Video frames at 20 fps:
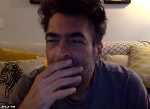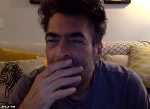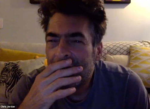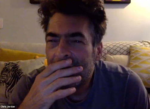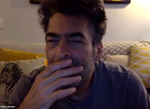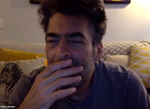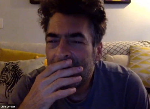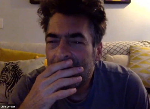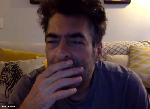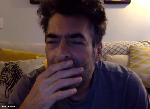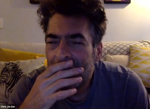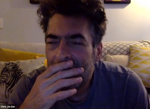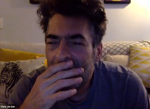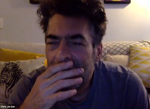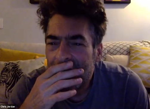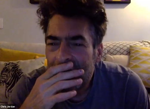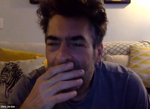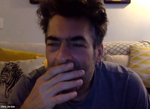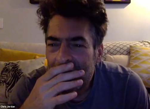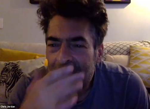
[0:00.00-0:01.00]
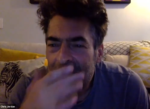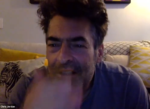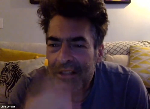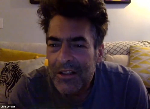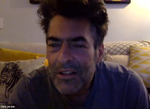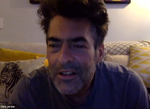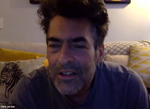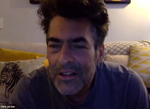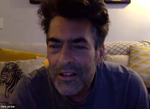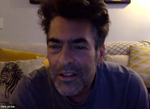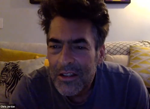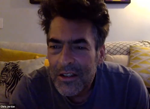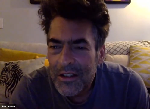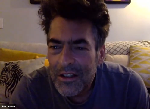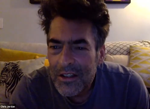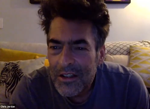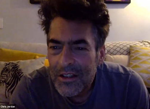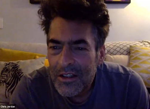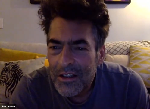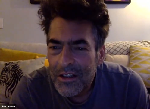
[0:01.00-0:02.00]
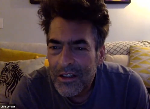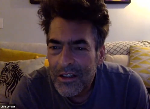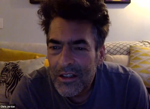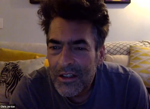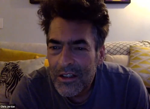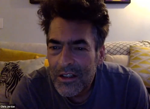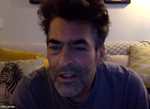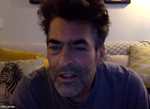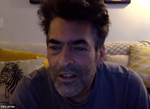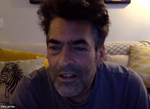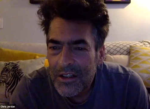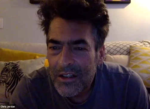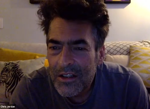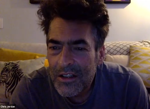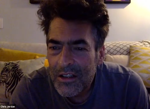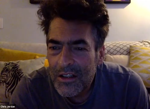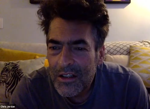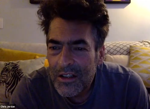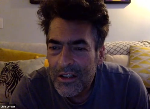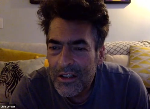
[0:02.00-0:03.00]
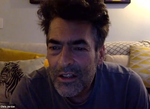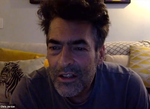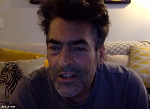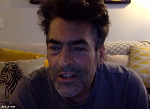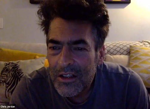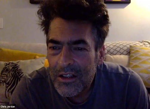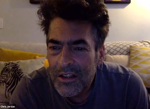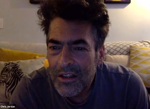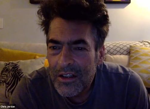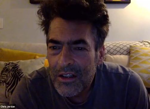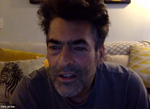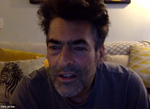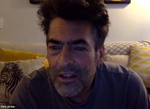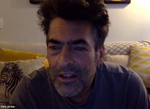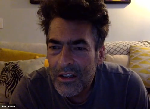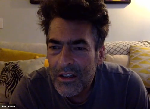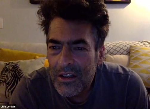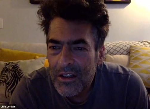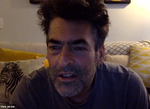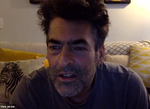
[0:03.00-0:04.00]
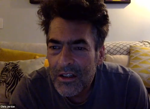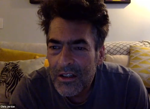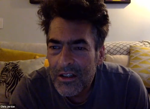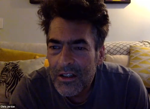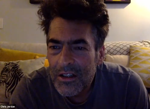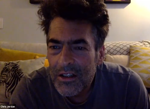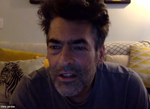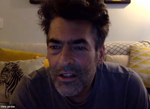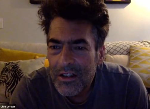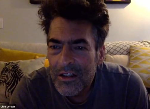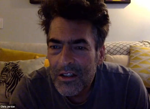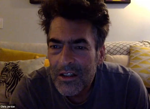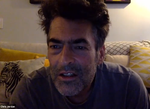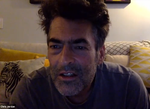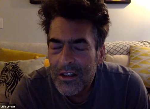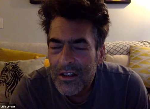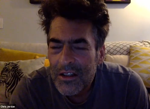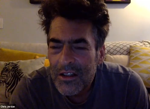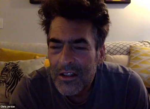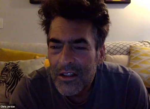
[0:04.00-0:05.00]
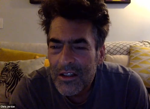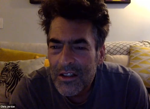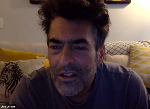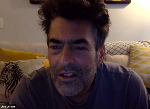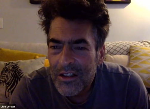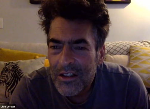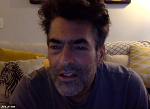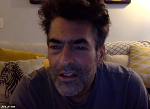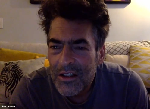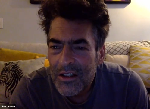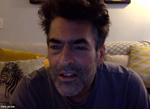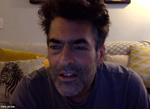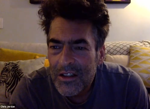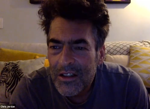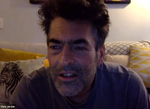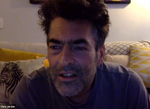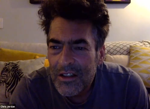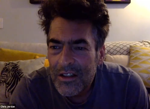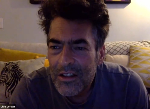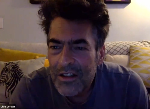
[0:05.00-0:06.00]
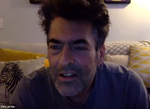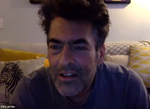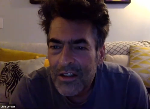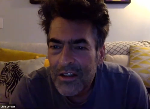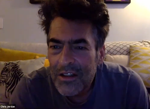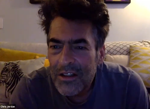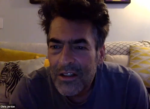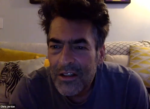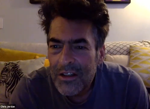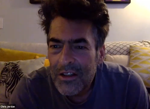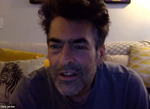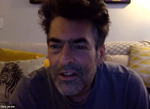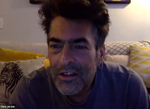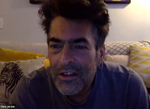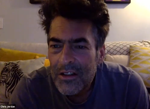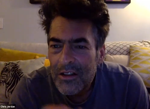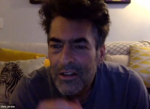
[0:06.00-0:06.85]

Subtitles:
Nothing is said.